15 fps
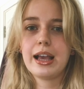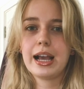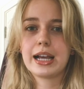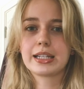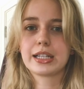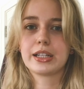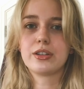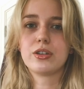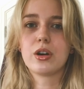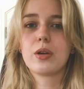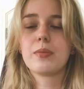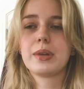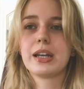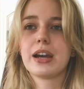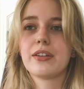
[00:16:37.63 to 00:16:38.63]
had I
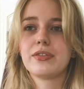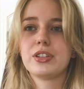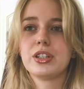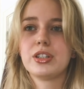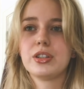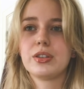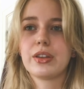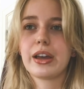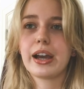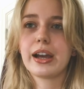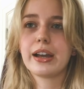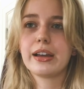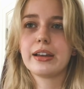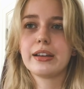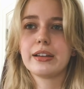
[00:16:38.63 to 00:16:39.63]
not been able to do
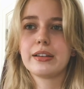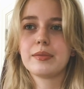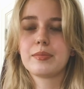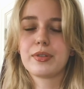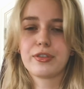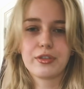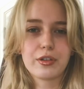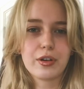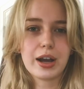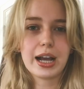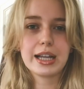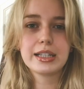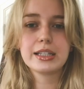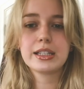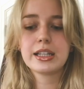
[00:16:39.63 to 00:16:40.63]
that
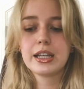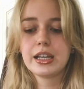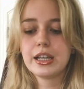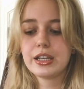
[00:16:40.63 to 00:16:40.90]
beforehand.